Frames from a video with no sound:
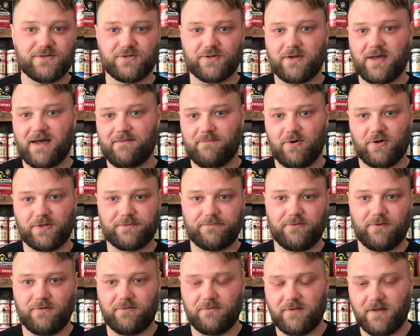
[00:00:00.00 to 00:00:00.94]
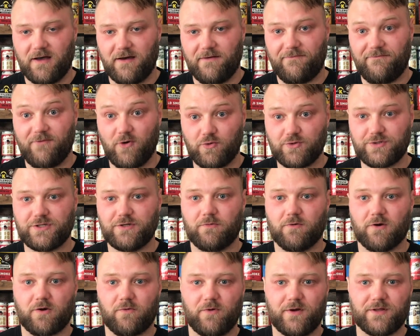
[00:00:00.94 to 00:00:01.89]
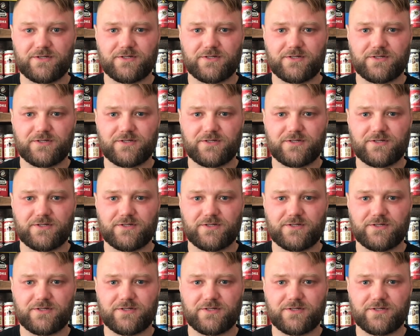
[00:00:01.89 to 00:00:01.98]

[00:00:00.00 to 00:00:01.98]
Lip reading: or you have multiple folks you work with.